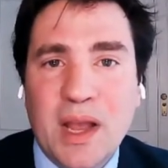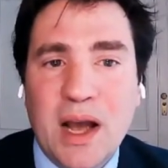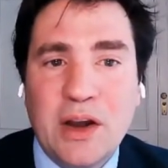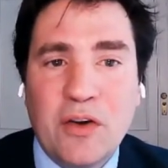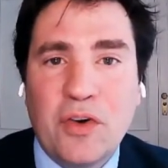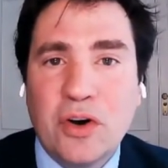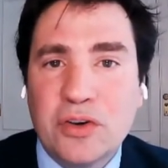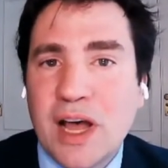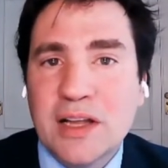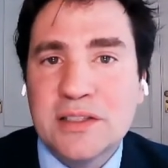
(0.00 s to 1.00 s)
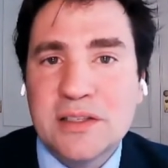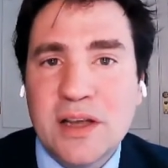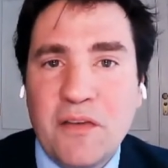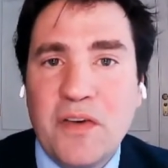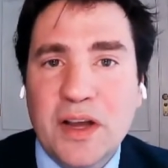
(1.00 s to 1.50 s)
And of course, that
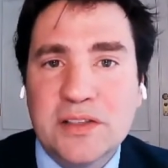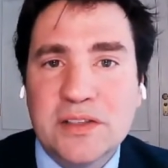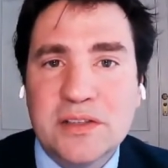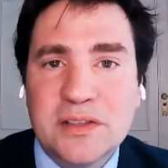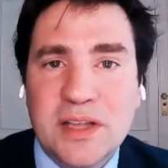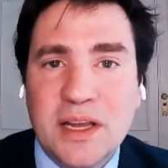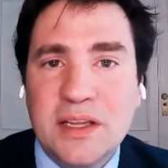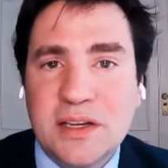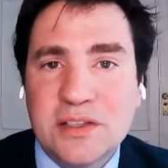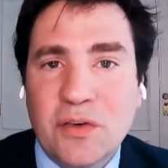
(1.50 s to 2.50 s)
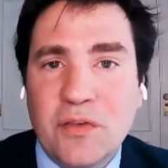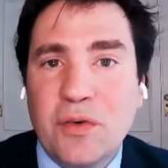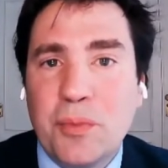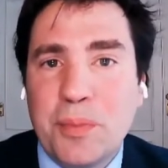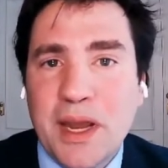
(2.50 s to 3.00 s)
affects the interests of the
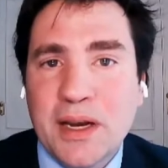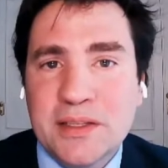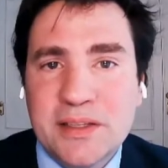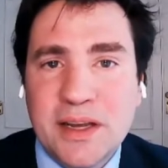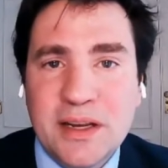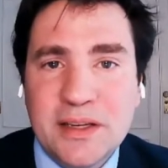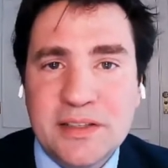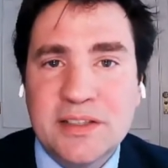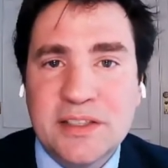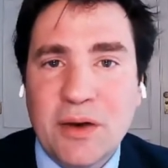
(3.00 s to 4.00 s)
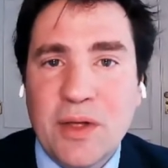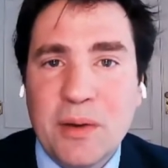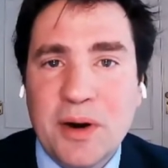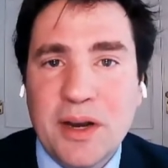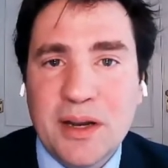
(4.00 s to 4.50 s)
European states and South
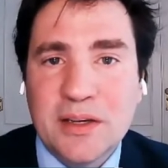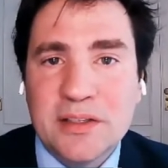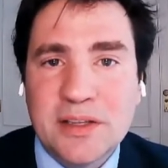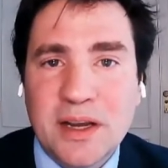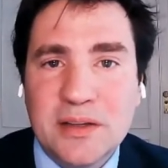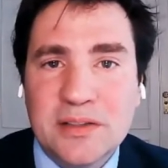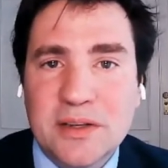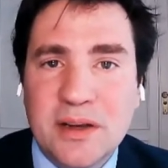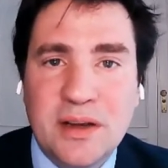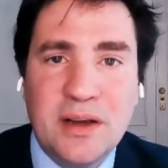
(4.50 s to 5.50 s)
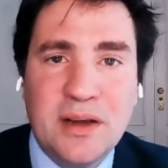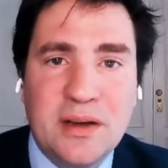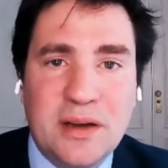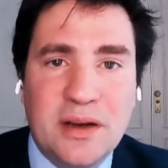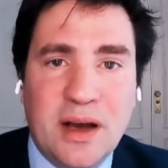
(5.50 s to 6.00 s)
American states.
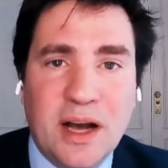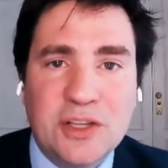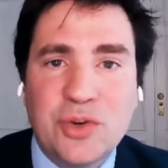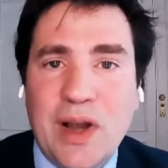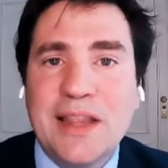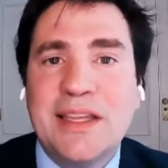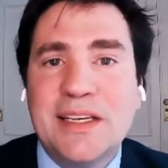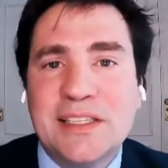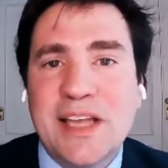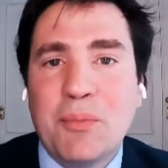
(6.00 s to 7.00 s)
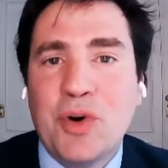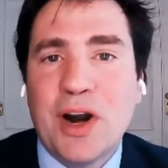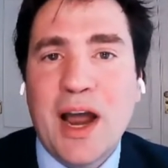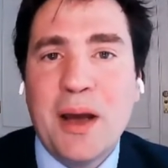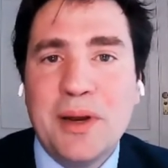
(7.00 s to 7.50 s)
Actually, at this time, we are
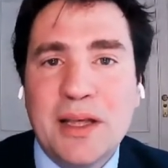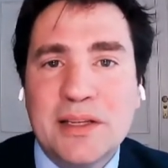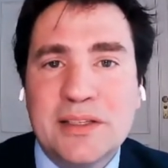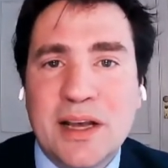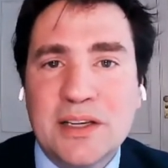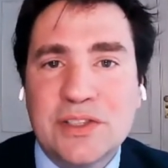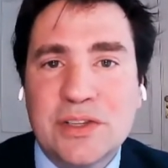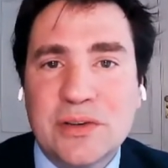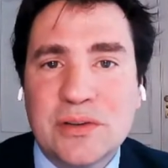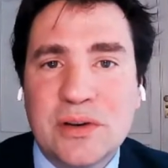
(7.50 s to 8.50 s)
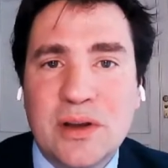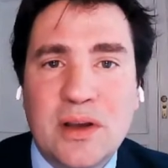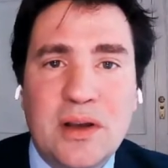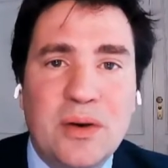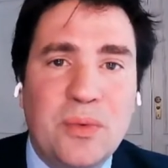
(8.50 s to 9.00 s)
having a discussion
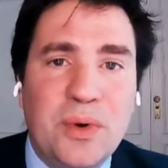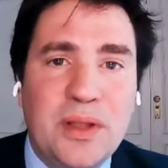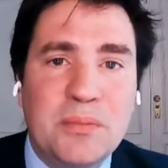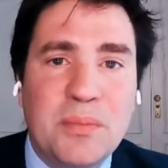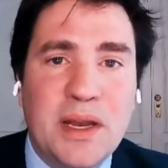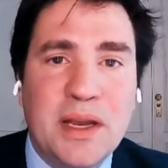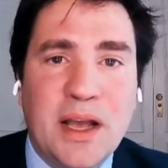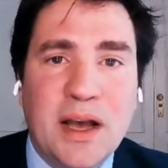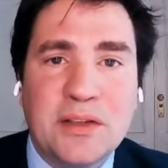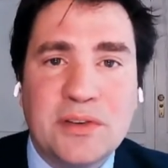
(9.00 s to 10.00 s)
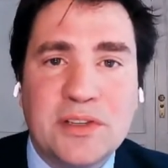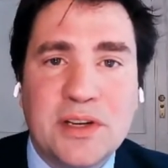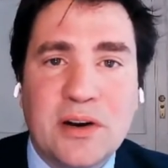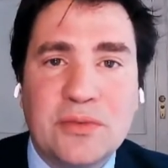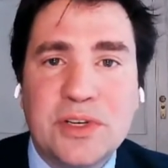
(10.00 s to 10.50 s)
within many countries in
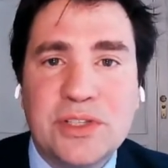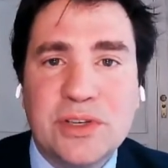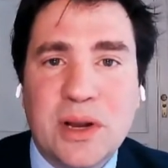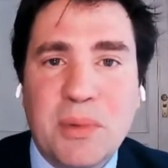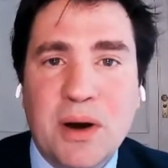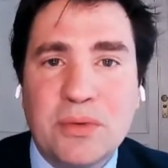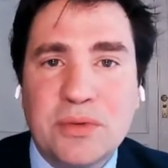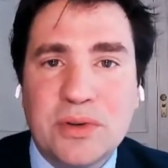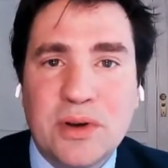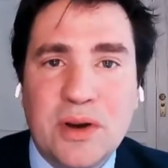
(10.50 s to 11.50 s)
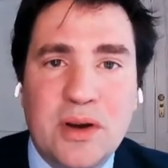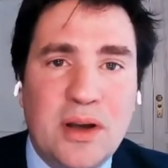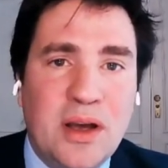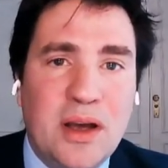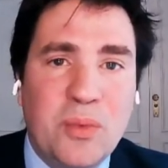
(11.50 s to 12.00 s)
our region about
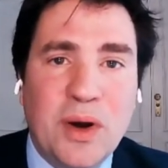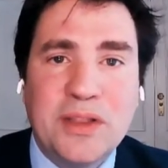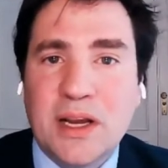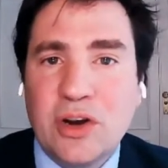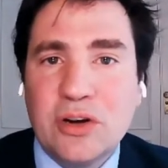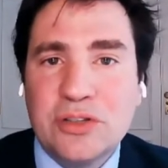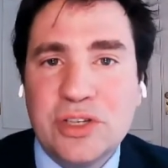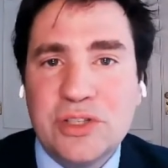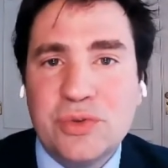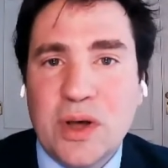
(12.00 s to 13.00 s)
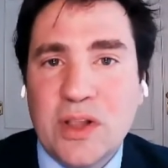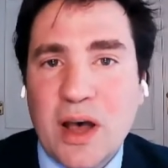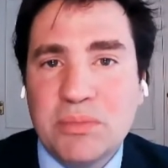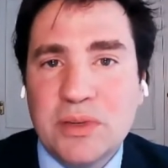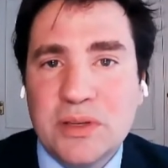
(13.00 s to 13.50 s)
what technology to
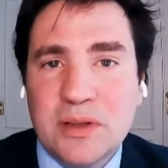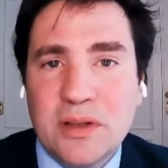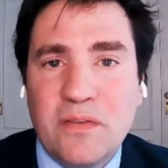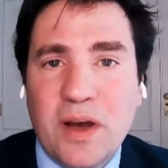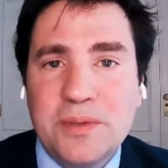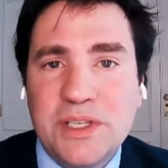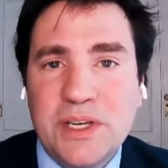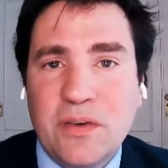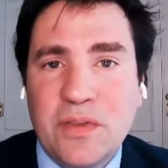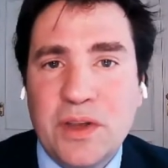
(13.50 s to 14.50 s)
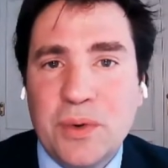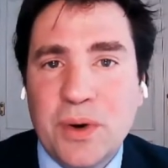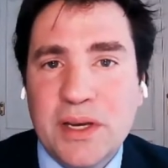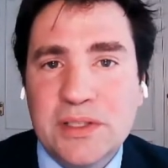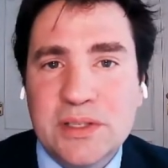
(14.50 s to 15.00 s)
adopt, the 5G of the
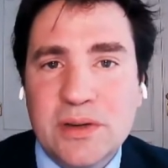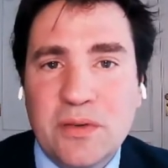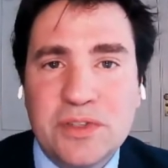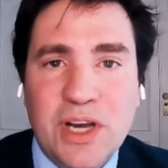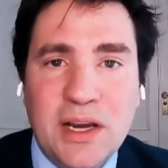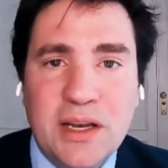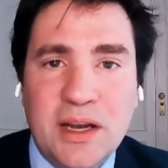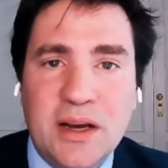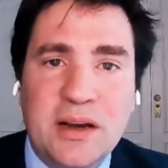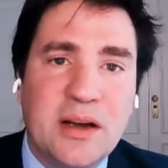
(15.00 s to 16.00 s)
US, of China,